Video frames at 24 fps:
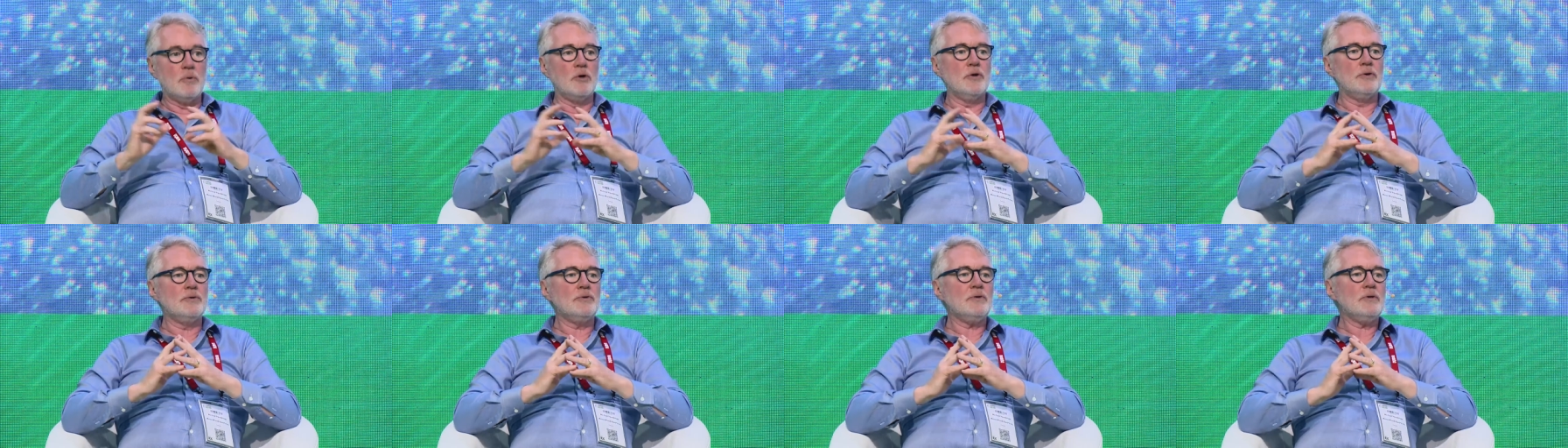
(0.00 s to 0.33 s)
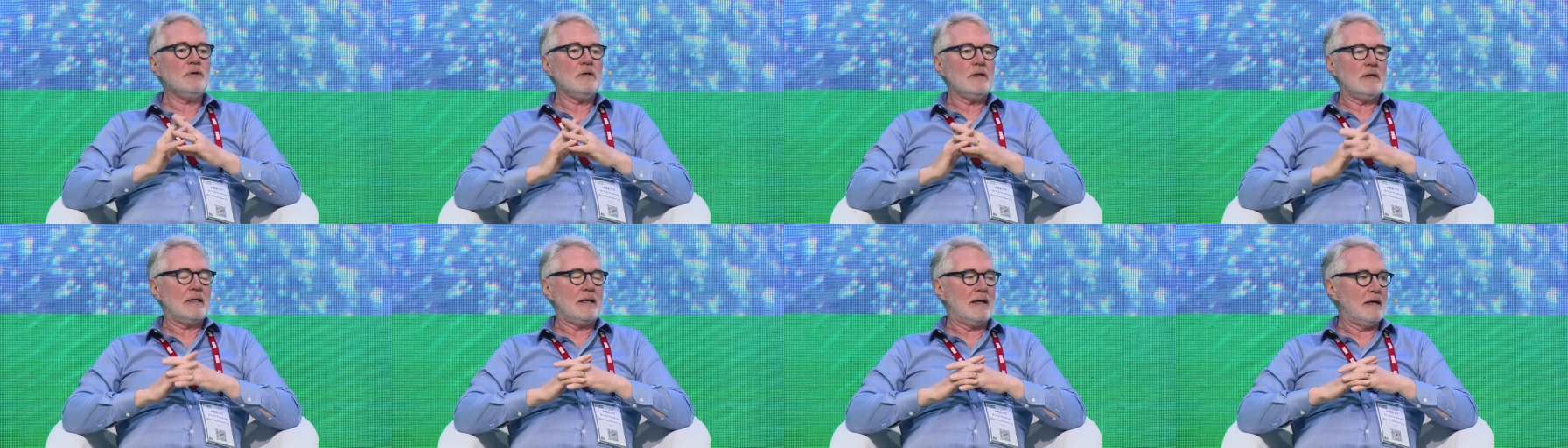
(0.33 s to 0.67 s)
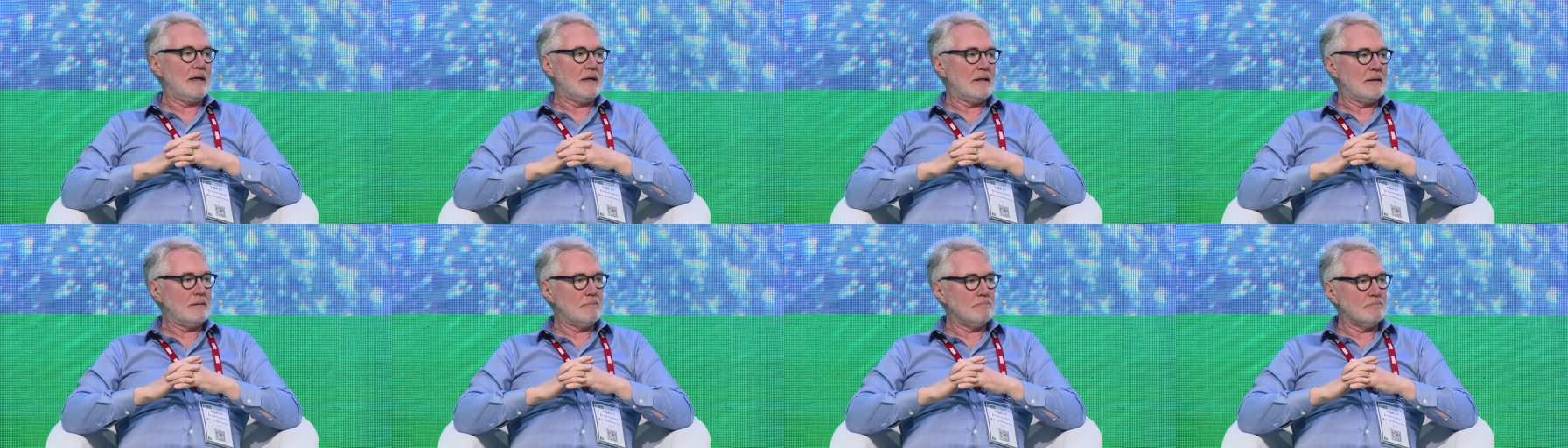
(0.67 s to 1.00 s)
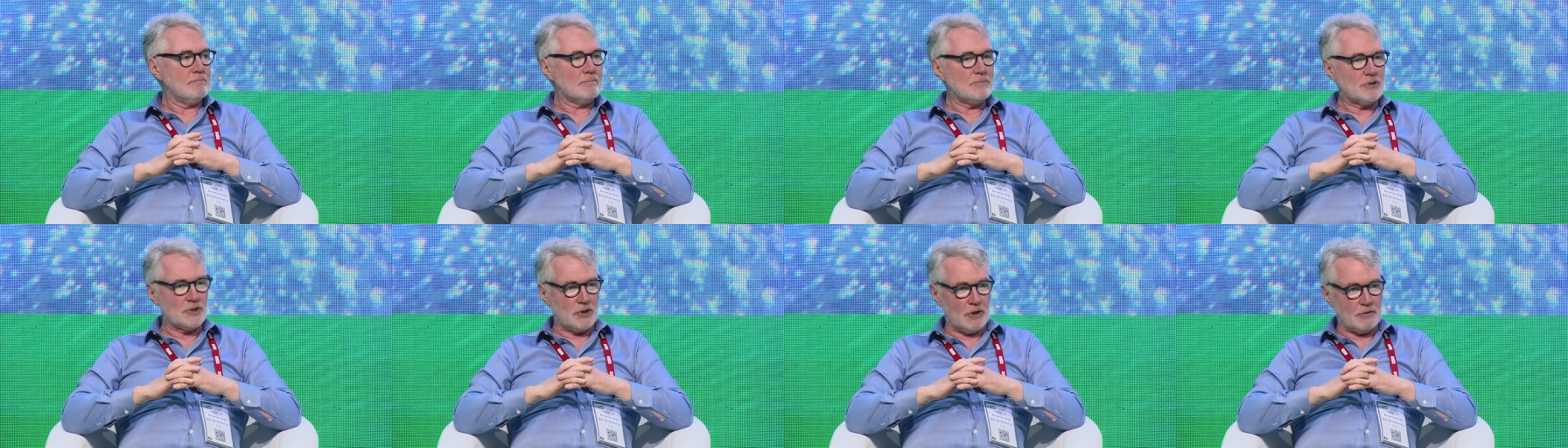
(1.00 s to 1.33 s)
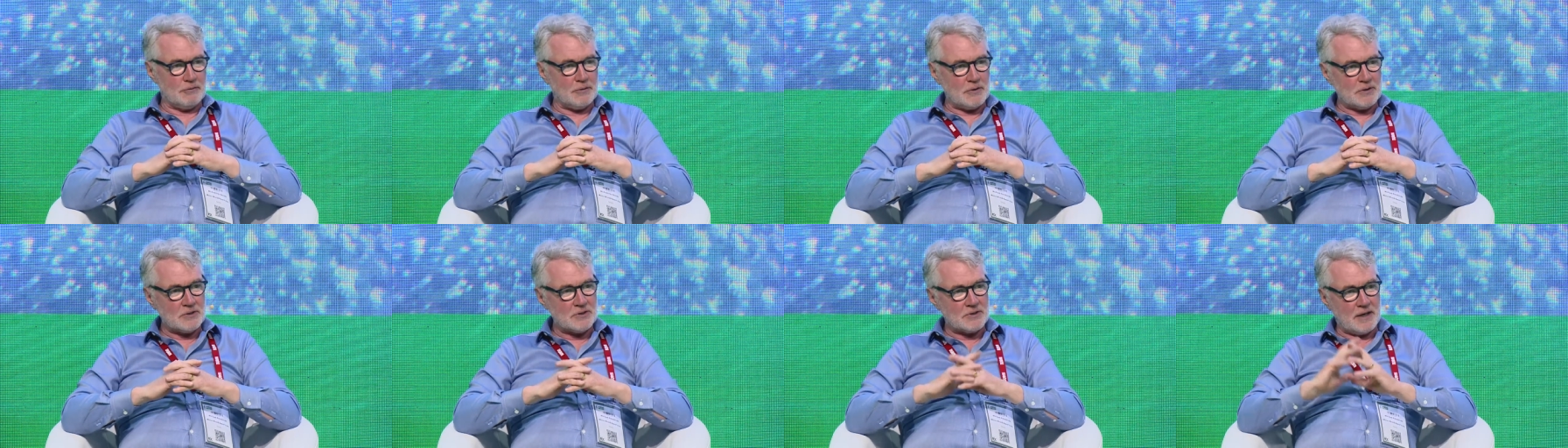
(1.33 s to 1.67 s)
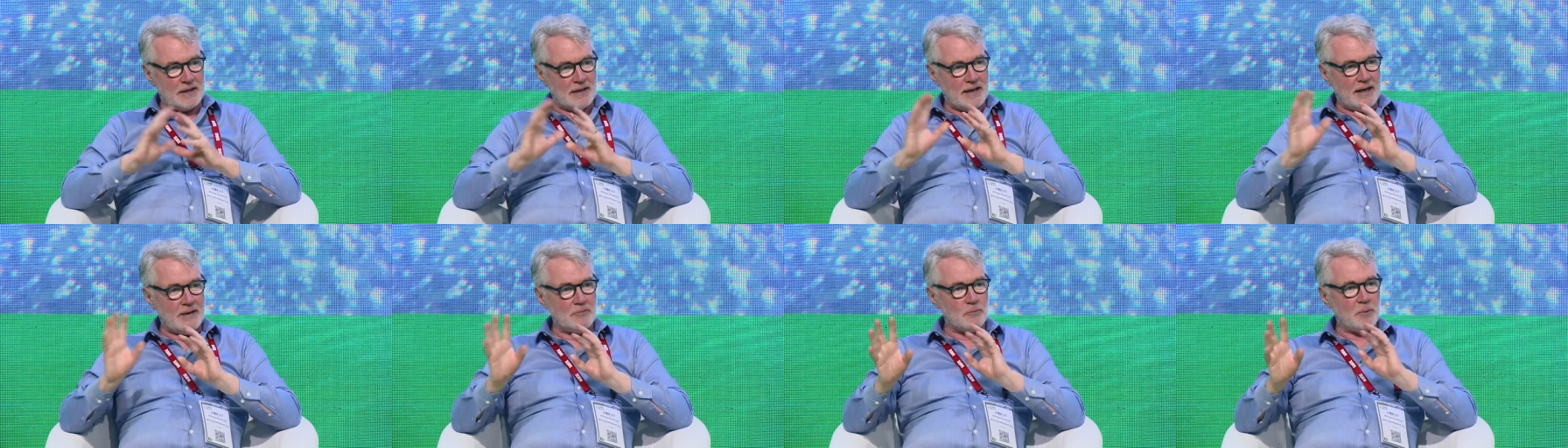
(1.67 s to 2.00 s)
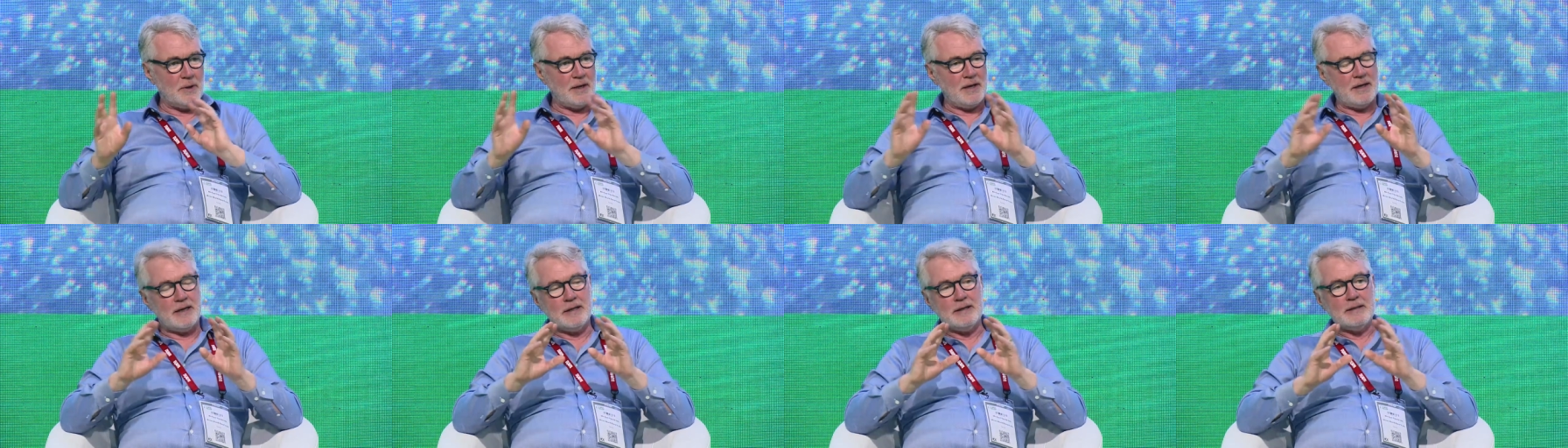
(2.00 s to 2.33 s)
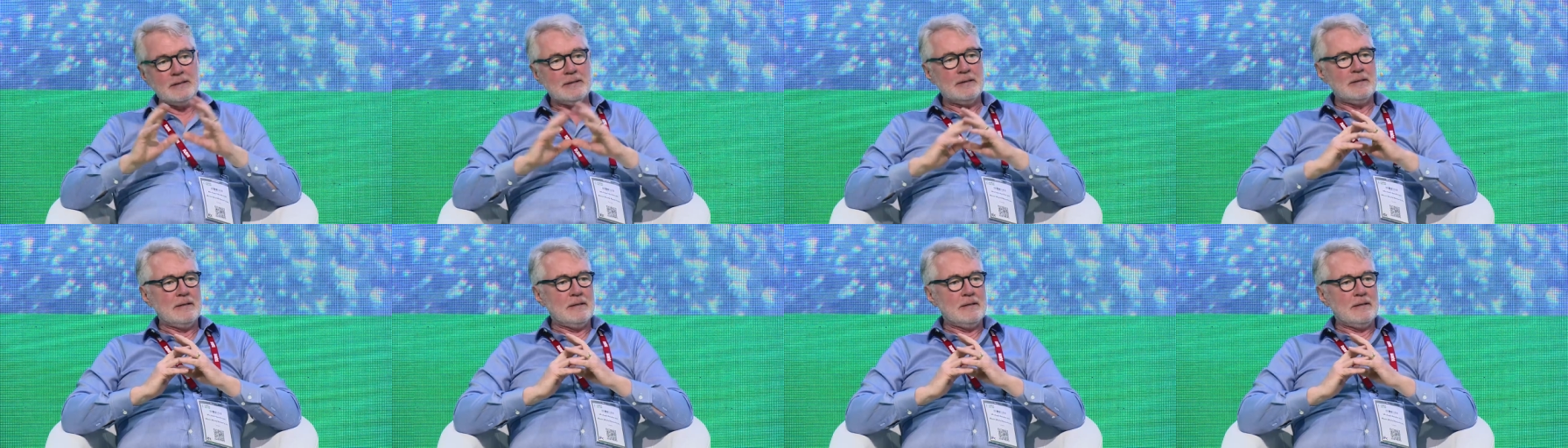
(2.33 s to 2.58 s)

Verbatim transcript: moon um, surface, and then we